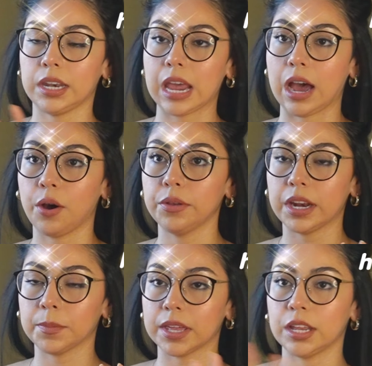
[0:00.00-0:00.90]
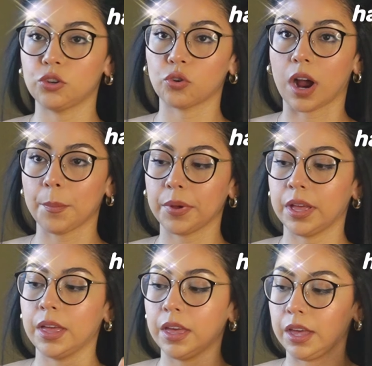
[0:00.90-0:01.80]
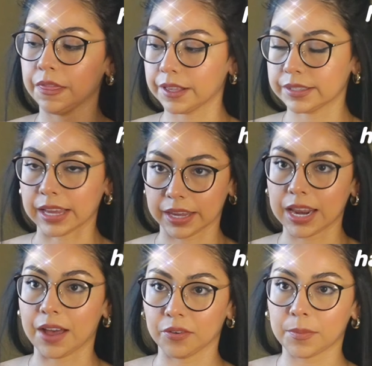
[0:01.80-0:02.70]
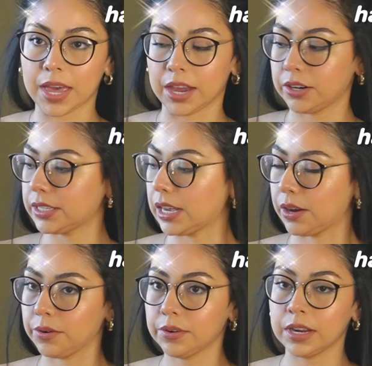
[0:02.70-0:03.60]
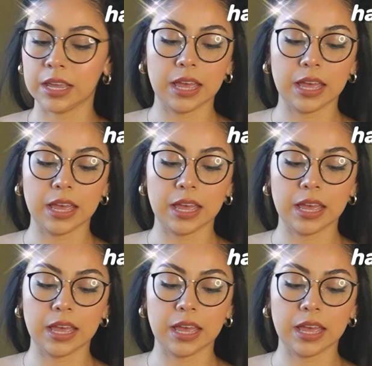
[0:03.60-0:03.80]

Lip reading: now that I'm gonna drop the second half of my hair down,